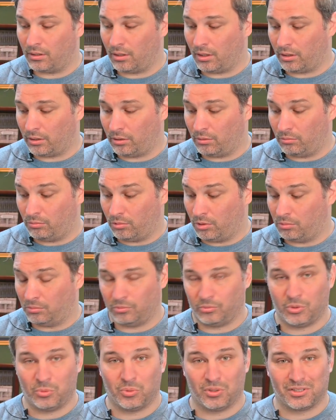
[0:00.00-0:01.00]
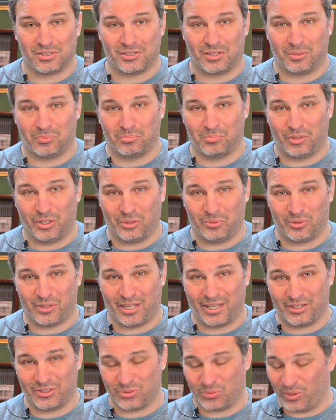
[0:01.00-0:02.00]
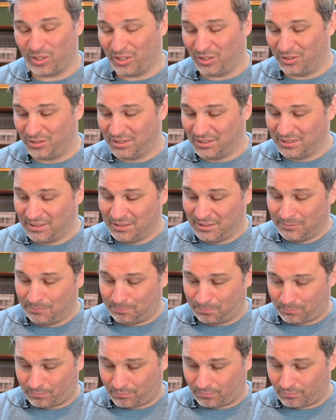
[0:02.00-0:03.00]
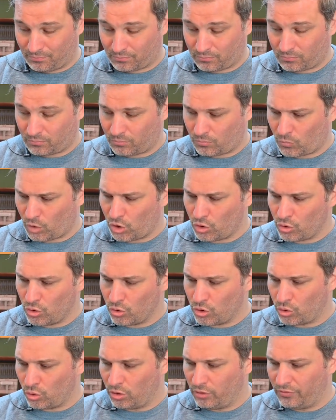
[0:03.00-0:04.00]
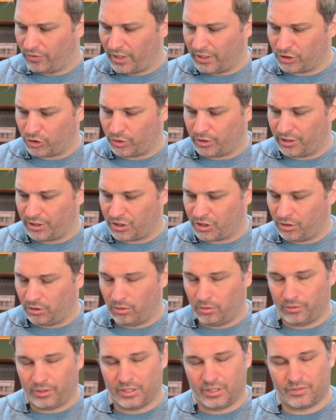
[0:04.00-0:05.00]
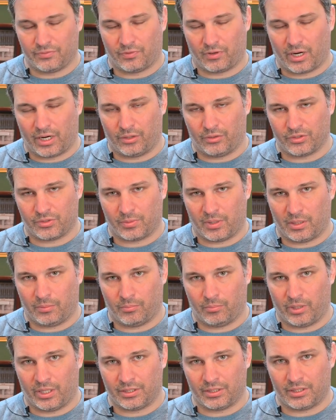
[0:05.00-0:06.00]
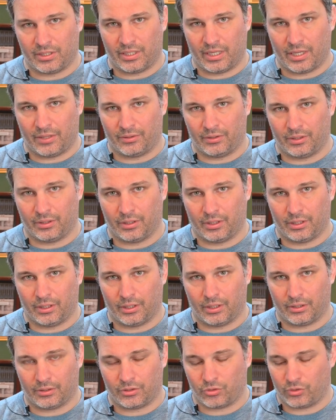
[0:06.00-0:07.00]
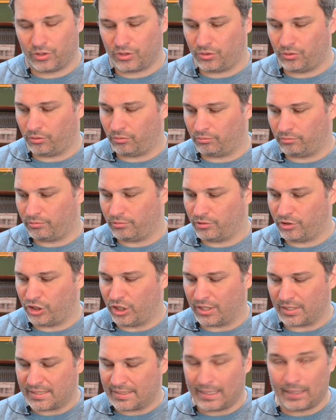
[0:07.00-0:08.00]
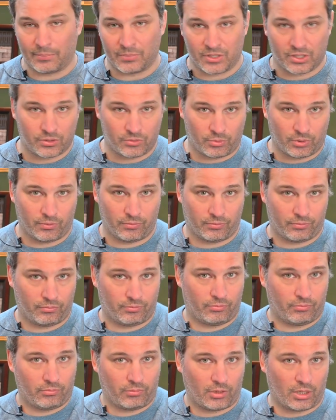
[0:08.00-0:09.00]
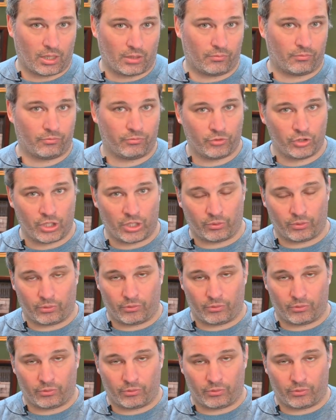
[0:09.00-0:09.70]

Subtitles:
well, we want to start playing with that as well. So it's sort of traditional, these varietals being blended together, and traditional GSMs, as we've kind of generally